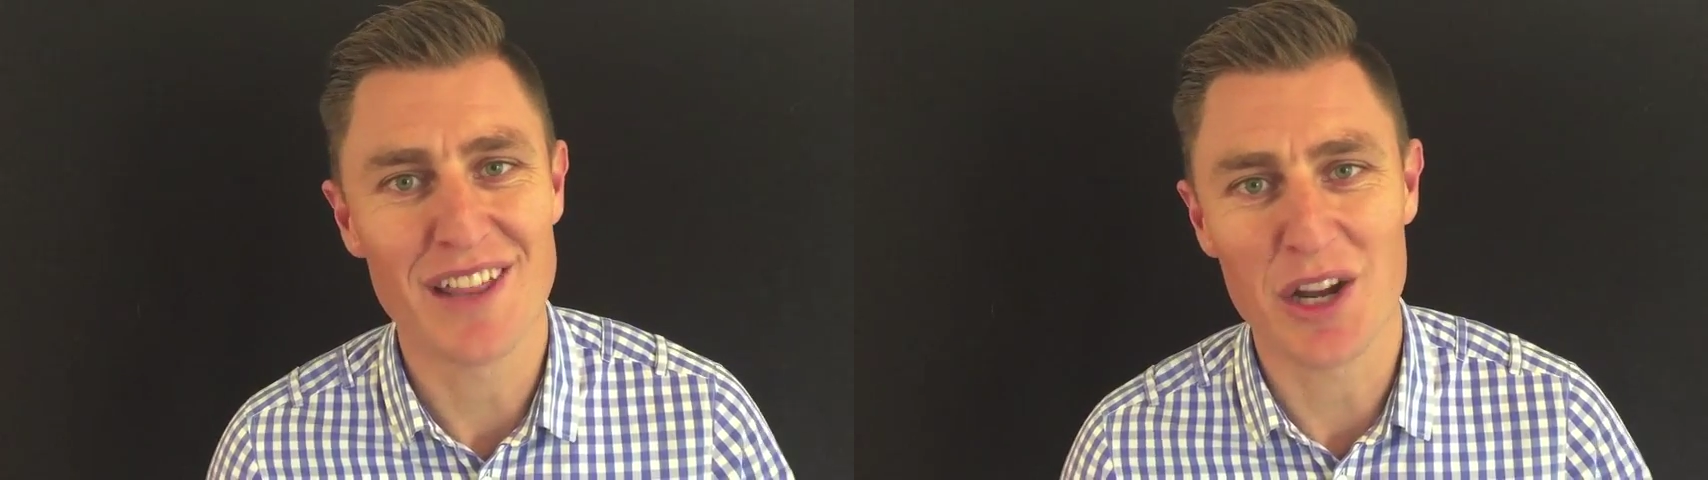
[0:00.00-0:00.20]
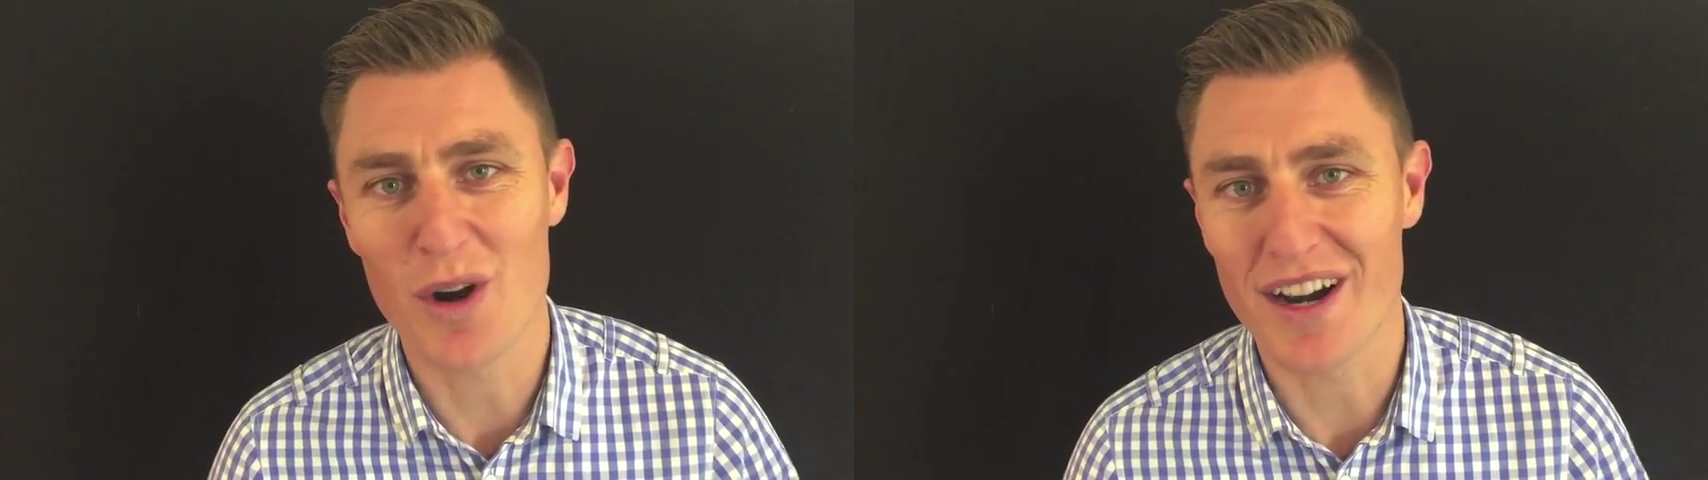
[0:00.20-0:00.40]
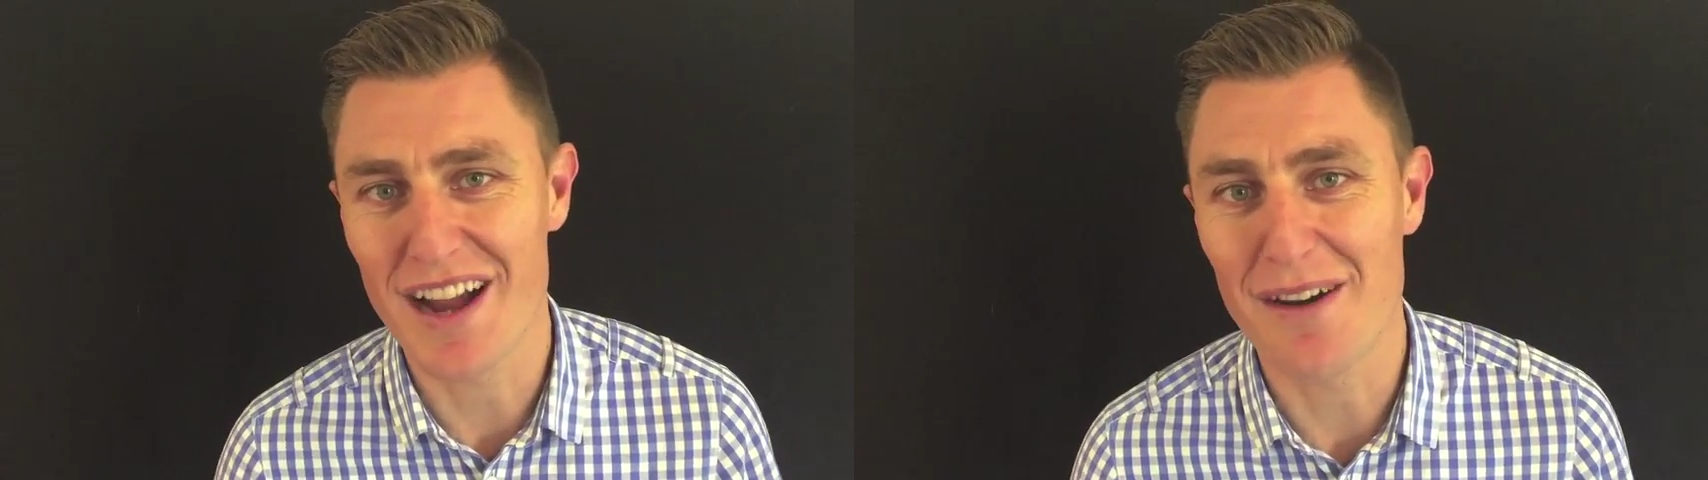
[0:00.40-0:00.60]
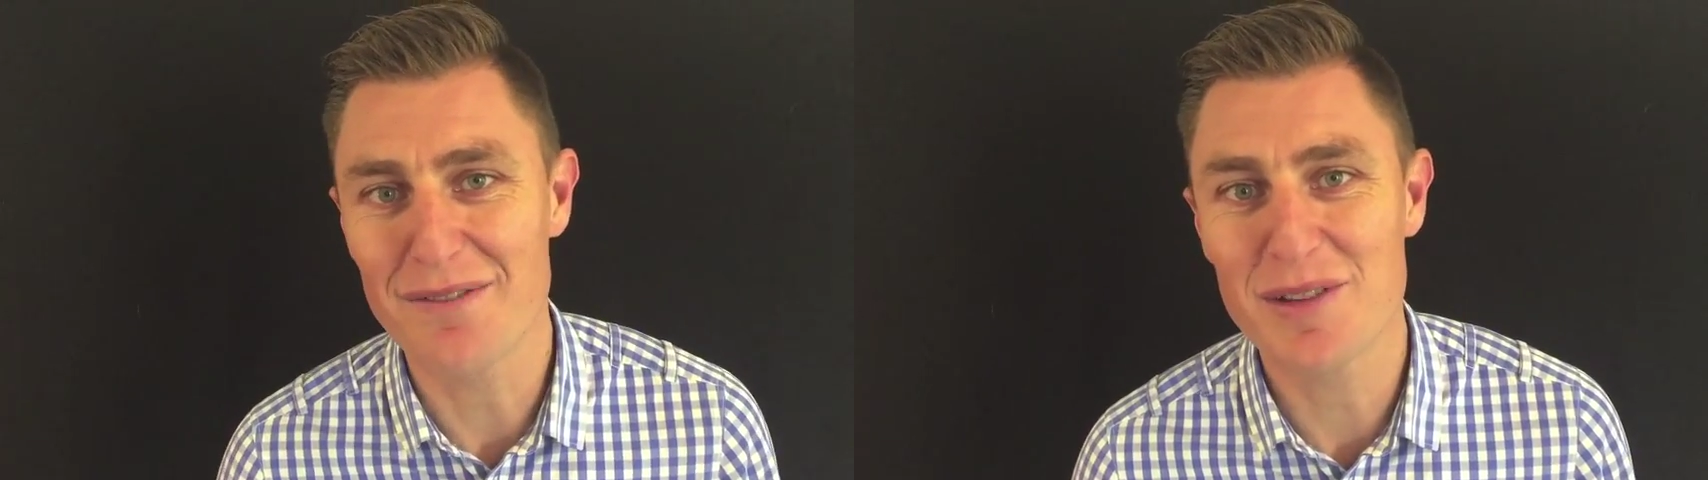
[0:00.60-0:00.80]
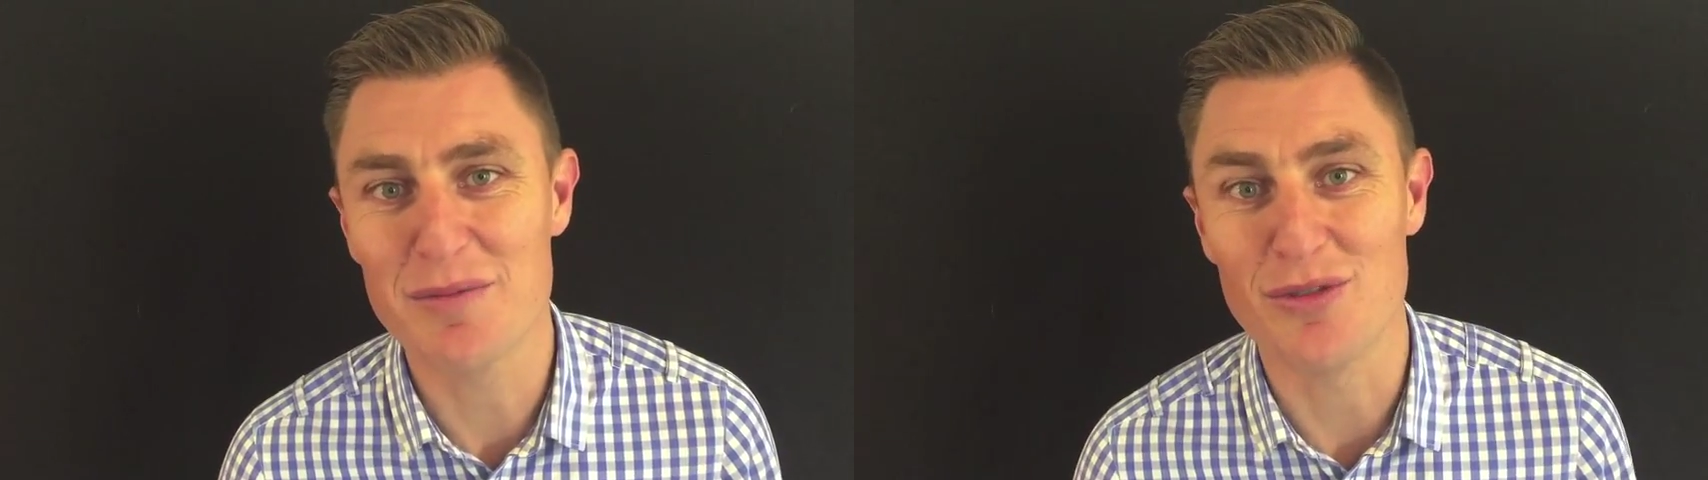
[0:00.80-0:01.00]
They're quite
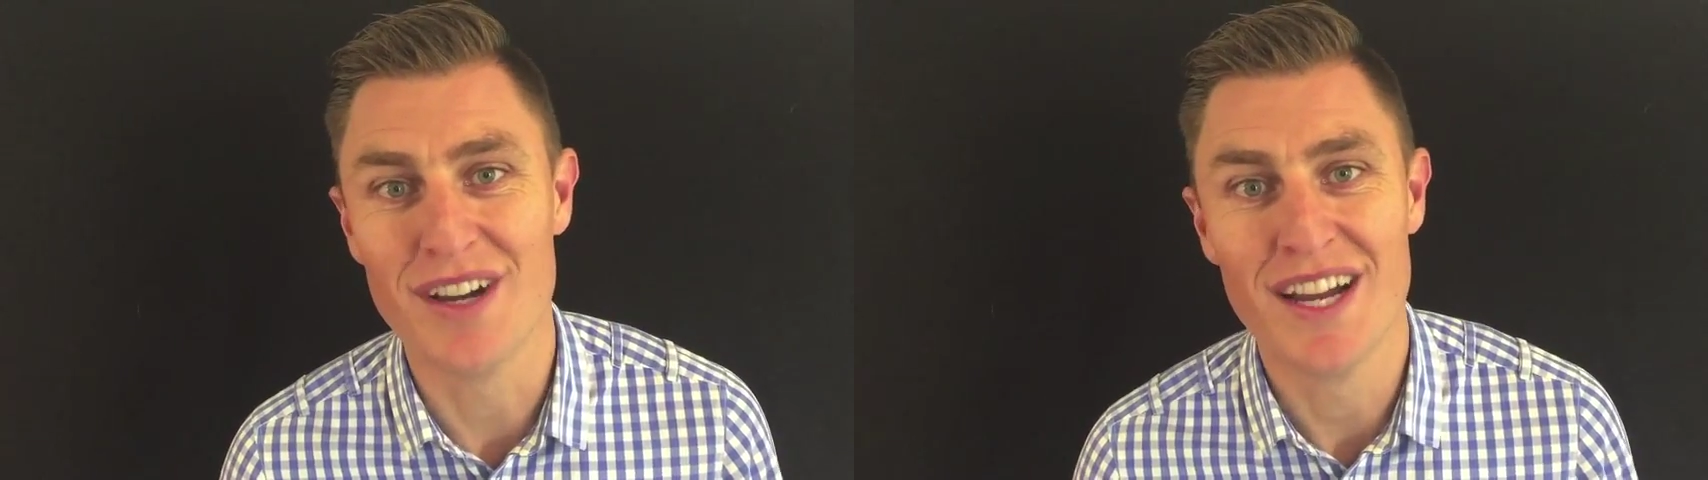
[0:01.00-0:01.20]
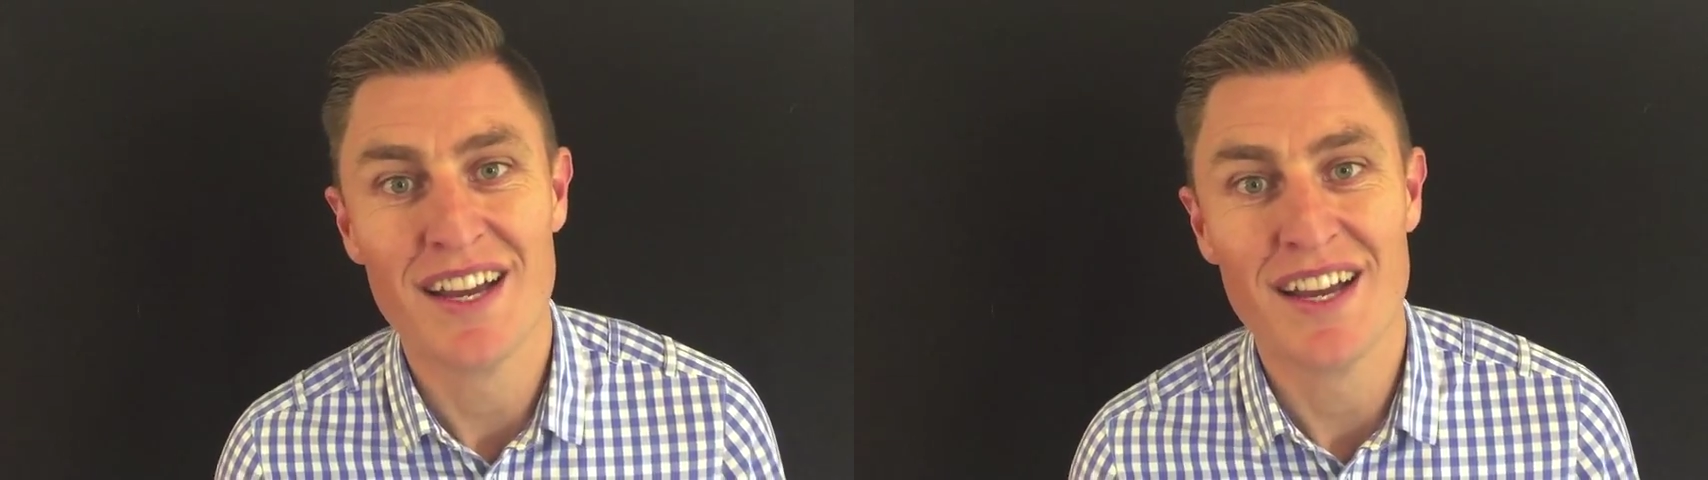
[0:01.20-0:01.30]
comfortable